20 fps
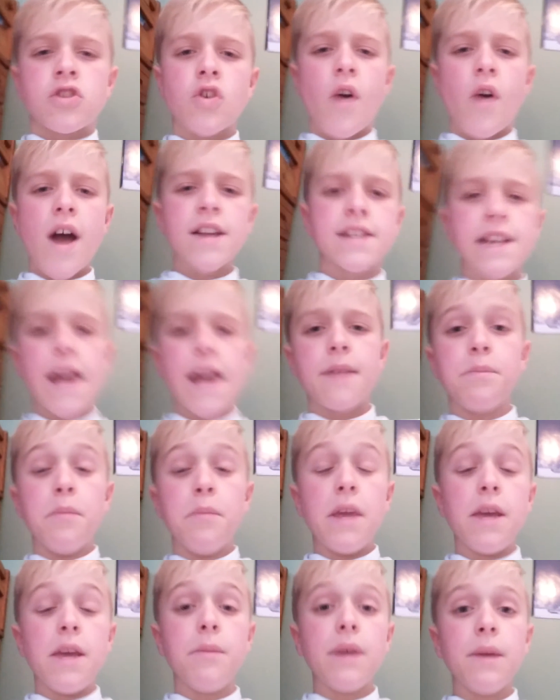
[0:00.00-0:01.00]
So I said,
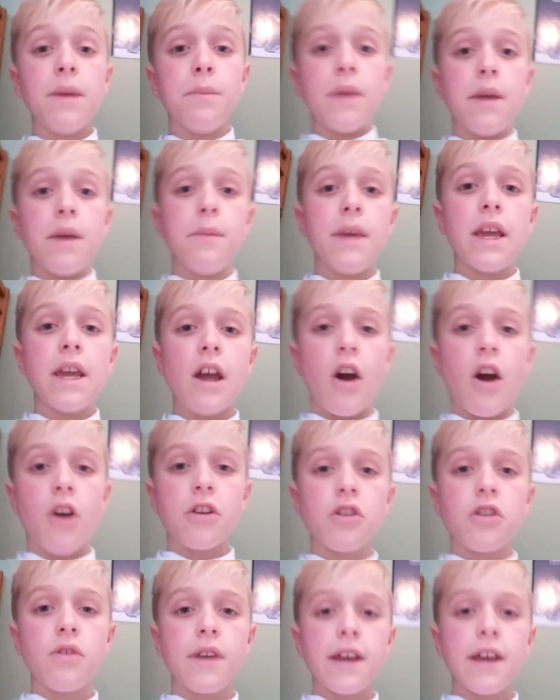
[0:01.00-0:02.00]
Mimi, are
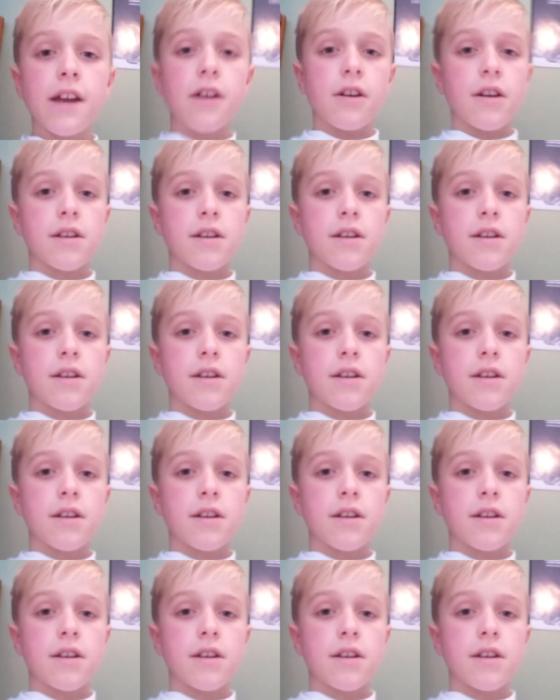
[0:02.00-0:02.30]
you here?